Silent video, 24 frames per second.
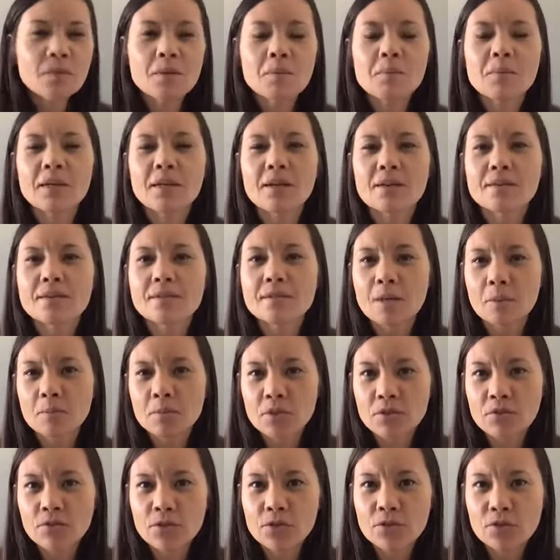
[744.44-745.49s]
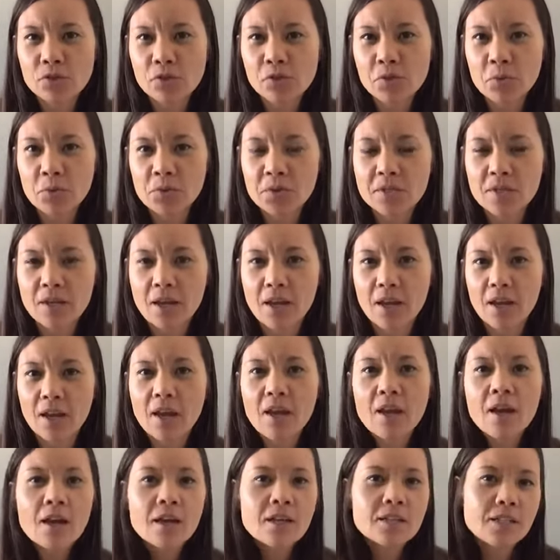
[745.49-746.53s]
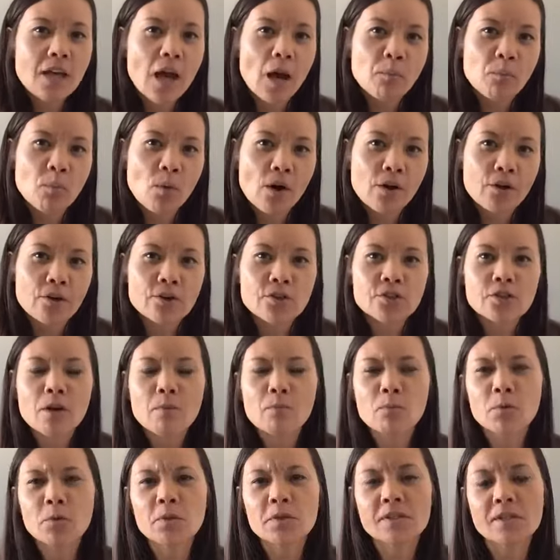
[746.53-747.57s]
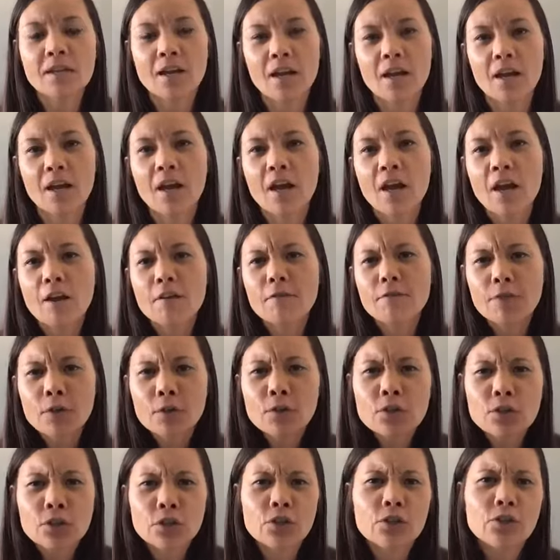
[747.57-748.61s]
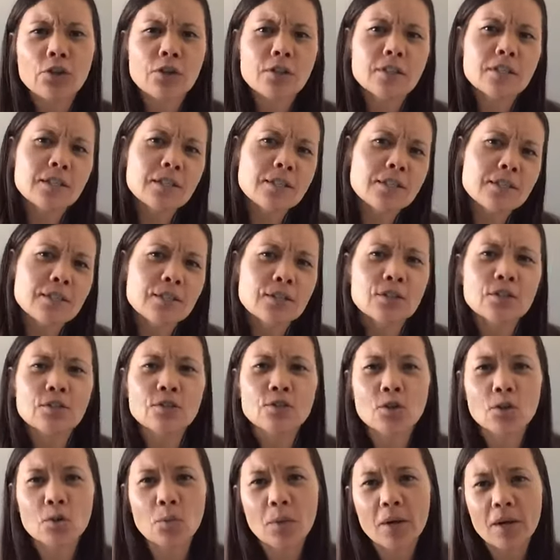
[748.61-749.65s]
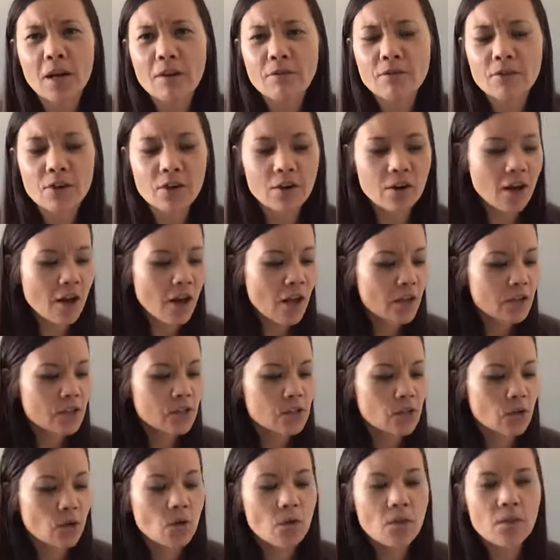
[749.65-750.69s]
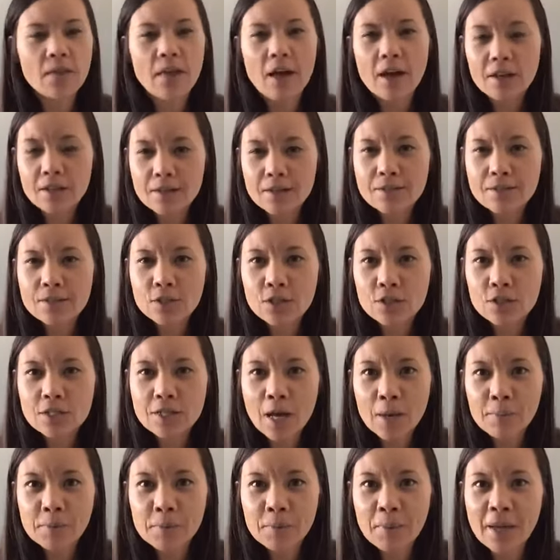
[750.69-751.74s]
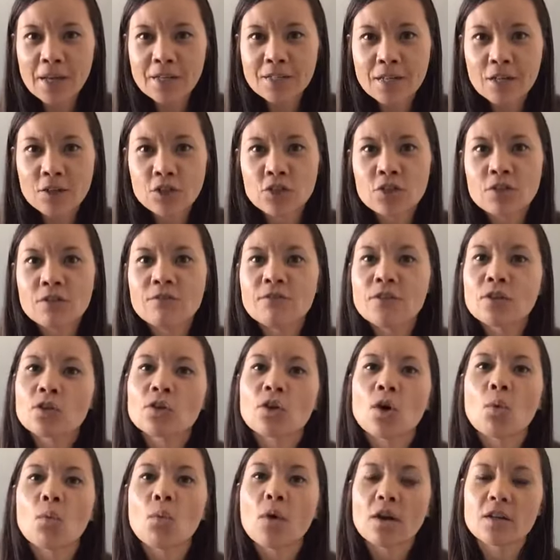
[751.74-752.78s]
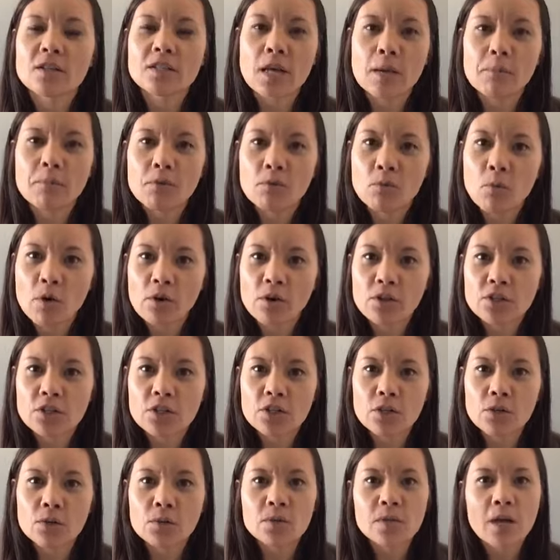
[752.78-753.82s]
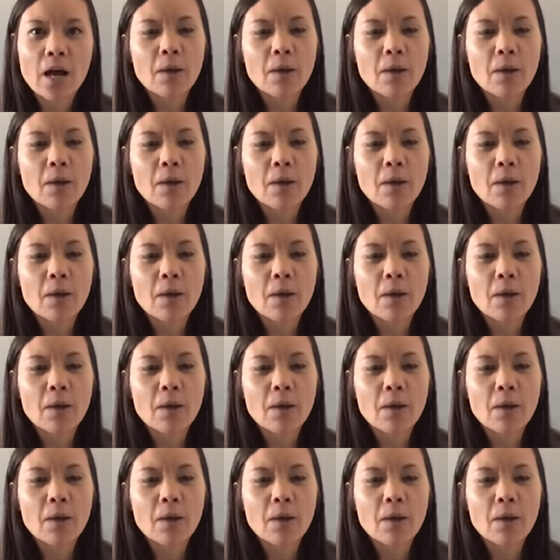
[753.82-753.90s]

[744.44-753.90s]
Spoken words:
Because some diffusers will say tap water, some will say filtered or distilled or whatever. So that is a good time to pay attention to figure out what type of water to use.